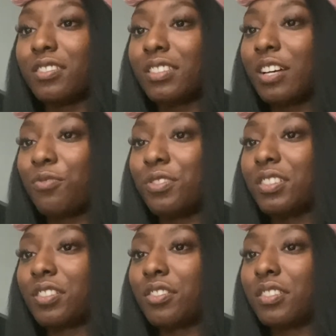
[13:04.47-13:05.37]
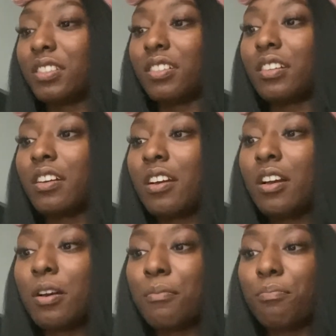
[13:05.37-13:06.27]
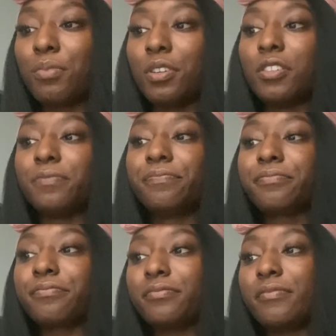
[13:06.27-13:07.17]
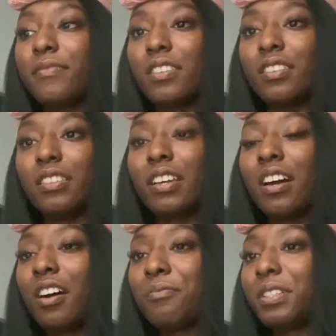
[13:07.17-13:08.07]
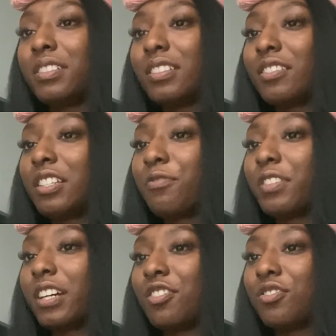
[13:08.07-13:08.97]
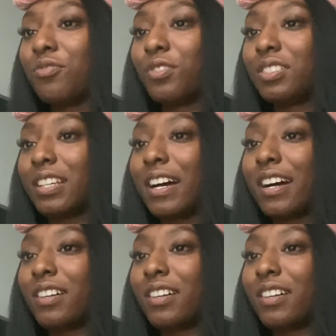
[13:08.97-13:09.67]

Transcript: that we're discussing. But yeah, I mean, is there anything else you'd want to add?